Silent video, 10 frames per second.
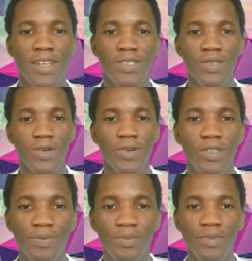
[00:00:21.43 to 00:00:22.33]

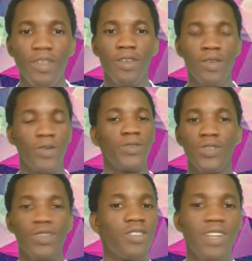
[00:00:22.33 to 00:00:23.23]
So you could
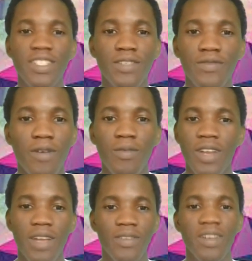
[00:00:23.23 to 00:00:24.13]
draw ranging from
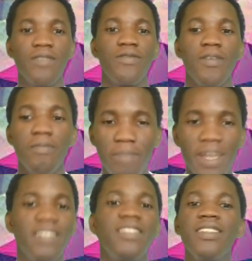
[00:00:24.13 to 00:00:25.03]
whatever, from
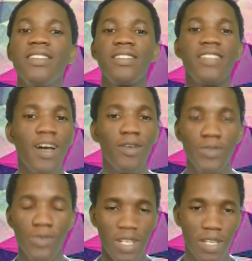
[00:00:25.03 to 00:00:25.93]
paintings
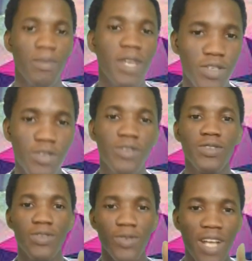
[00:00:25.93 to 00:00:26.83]
down to
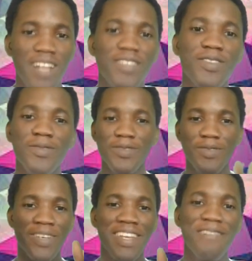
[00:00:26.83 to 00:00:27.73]
animations to
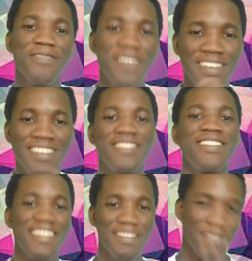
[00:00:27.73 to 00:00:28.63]
cartoons, whatever it is
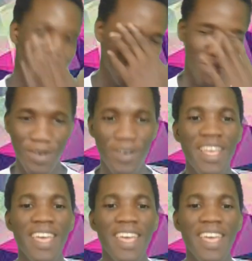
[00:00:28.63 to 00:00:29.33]
that you want to draw.